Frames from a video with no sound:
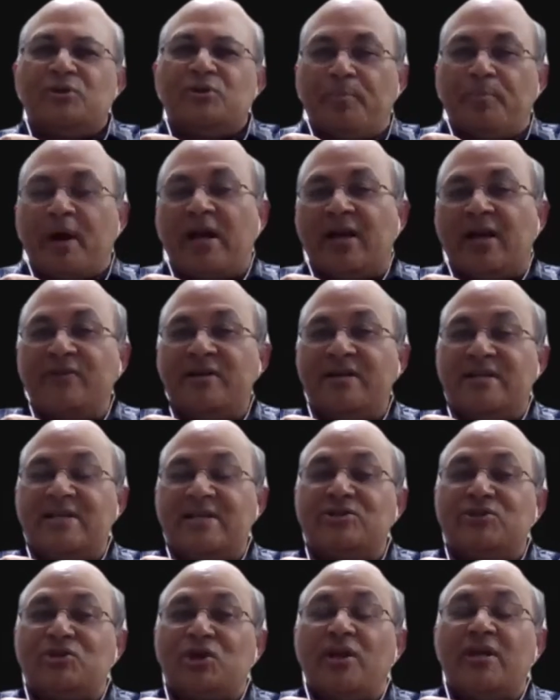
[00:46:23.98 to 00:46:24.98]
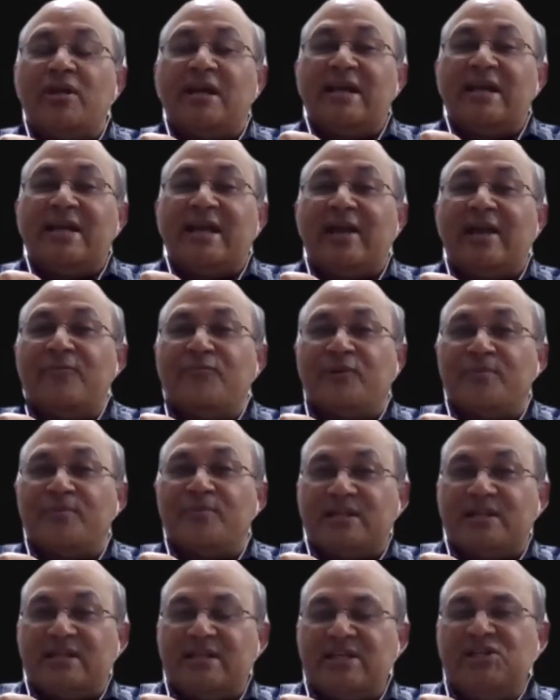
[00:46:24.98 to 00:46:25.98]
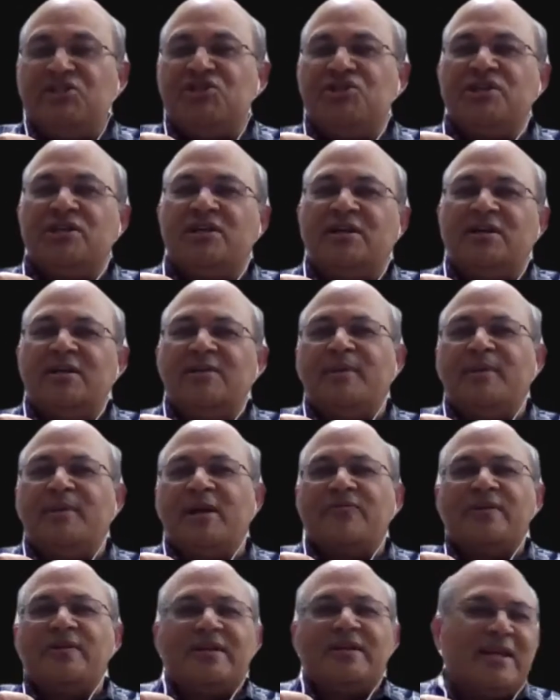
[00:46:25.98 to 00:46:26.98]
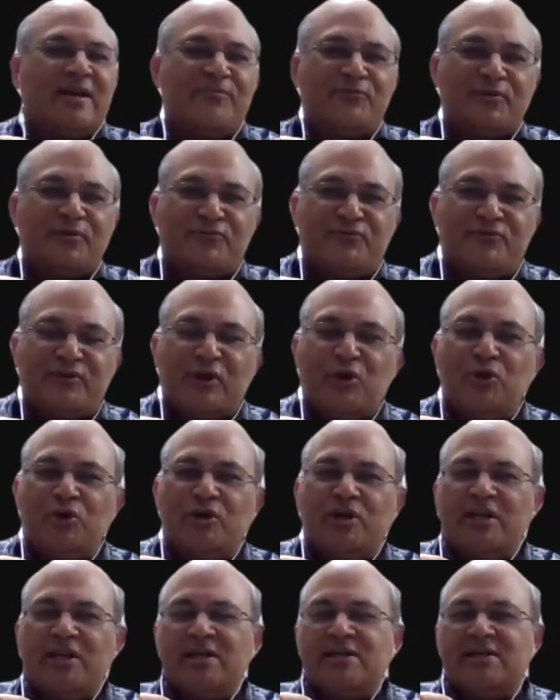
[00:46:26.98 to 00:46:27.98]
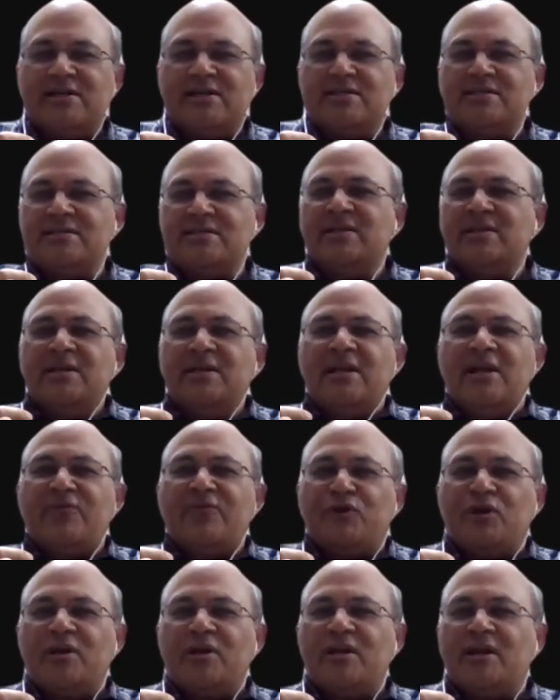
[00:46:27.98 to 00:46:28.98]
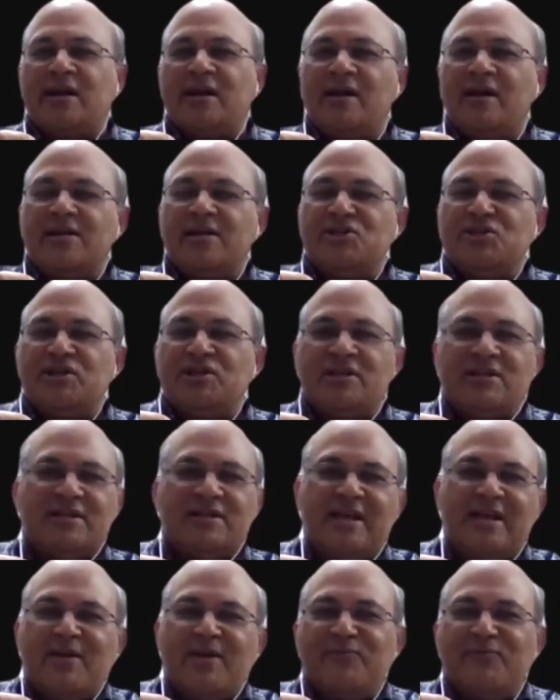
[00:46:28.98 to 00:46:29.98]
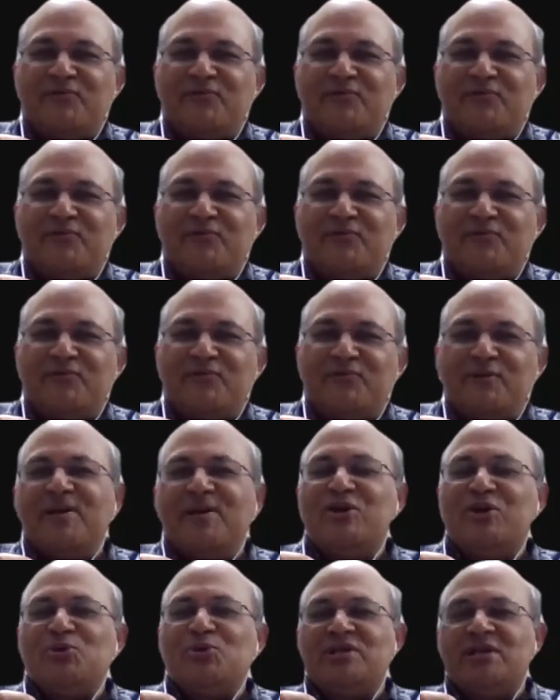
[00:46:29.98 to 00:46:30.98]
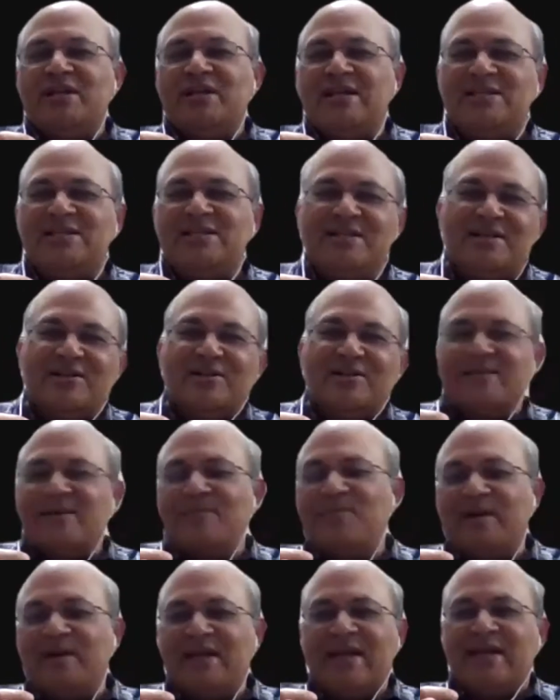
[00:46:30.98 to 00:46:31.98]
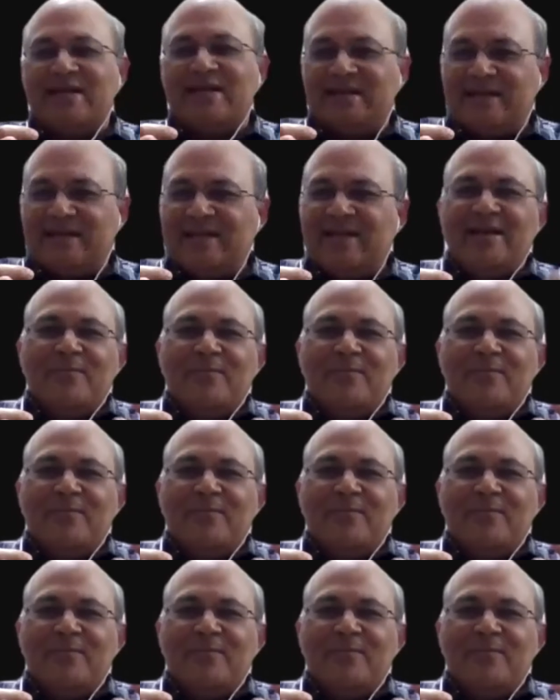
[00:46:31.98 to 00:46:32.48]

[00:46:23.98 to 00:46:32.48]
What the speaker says: So part of it historically came from the teacher, part of it came from fellow kids. If you're a little richer, it came from a tuition teacher or somebody like that.